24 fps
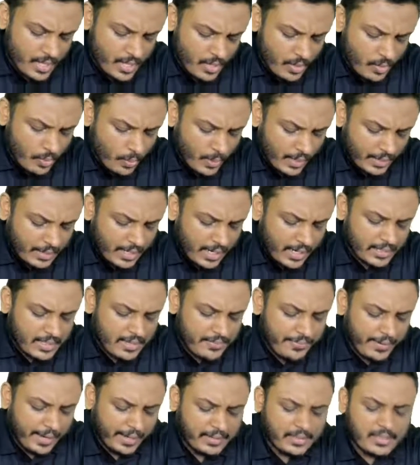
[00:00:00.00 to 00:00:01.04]
what are the
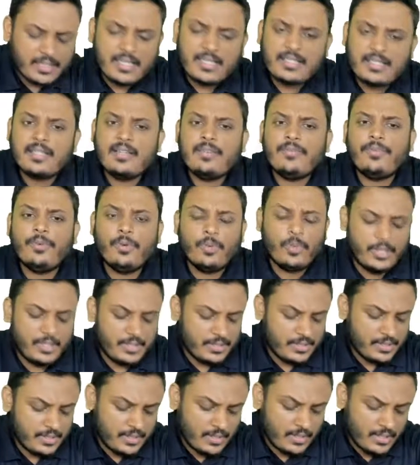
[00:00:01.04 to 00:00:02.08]
factors
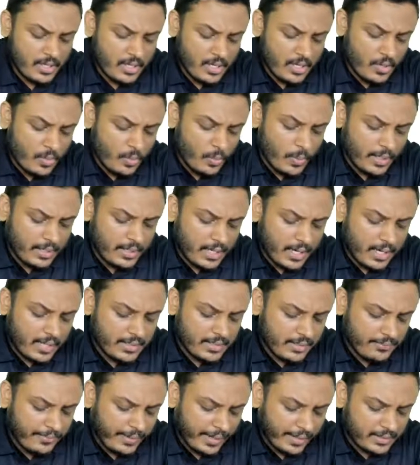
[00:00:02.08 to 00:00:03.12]
influence? What are
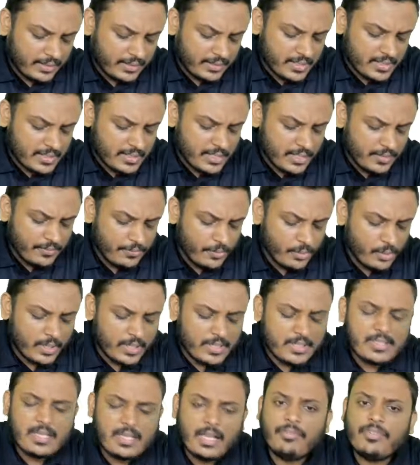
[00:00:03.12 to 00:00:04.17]
the factors
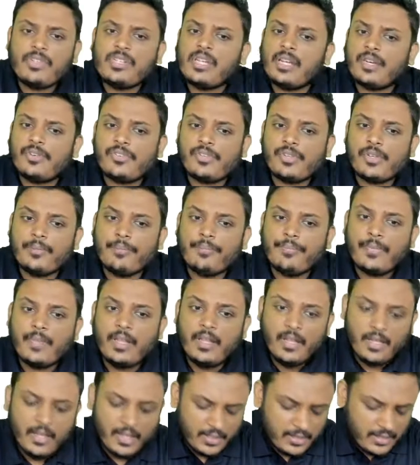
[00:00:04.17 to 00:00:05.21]
influence sufficiency?
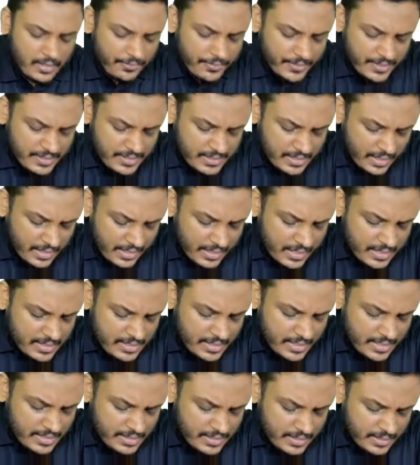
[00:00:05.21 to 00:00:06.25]
The first thing is
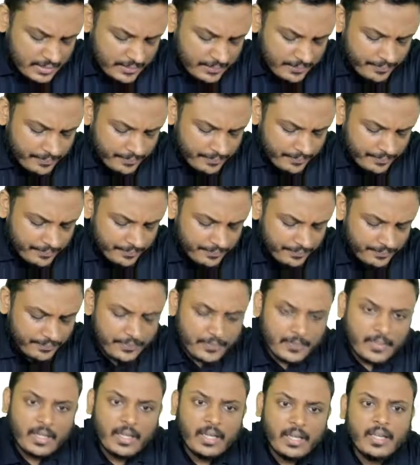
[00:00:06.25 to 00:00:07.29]
risk.
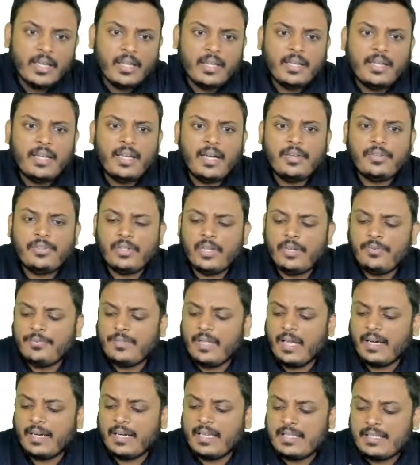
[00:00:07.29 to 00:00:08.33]
Yes, if
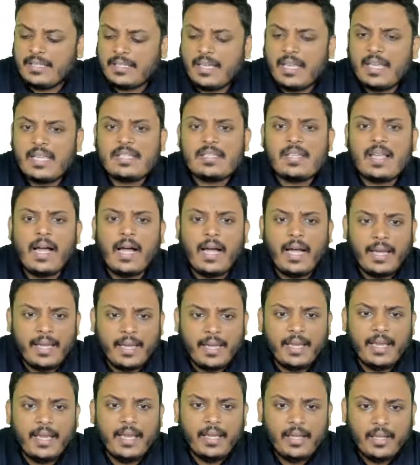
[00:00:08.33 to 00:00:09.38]
the risk is
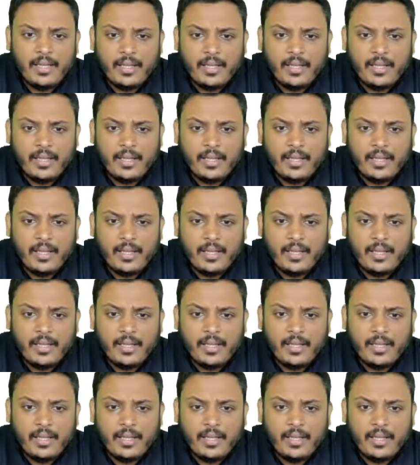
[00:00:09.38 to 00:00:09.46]
high,